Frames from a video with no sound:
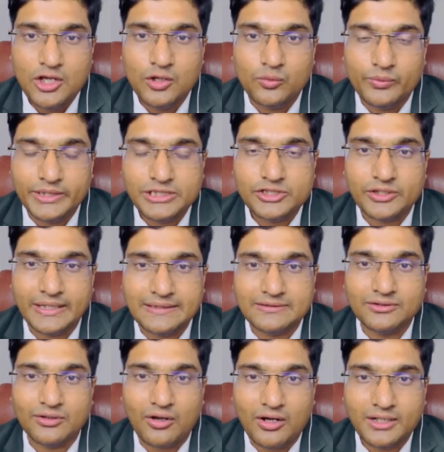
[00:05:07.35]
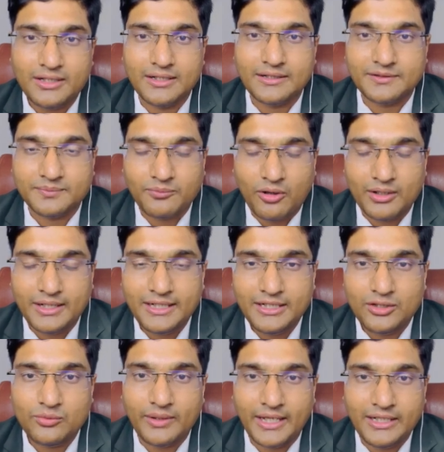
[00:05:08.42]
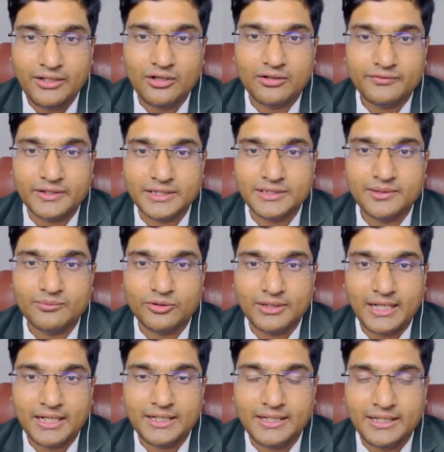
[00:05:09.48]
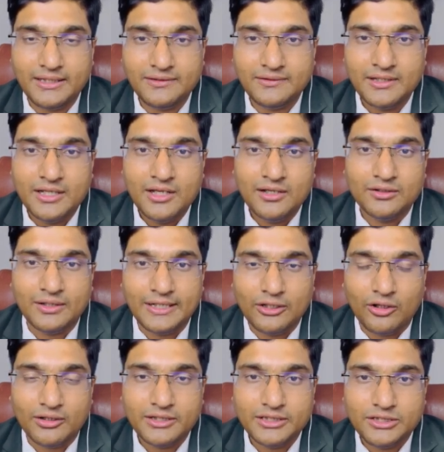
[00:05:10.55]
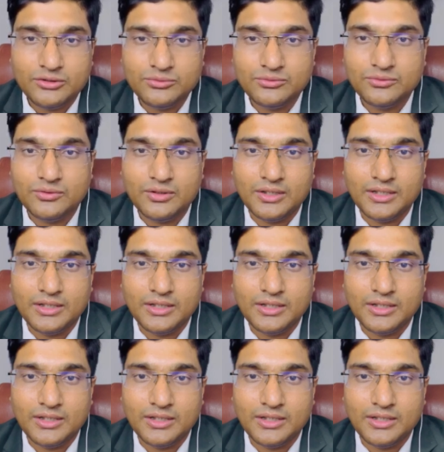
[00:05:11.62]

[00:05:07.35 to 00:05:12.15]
which is not responding to any of other modalities in order to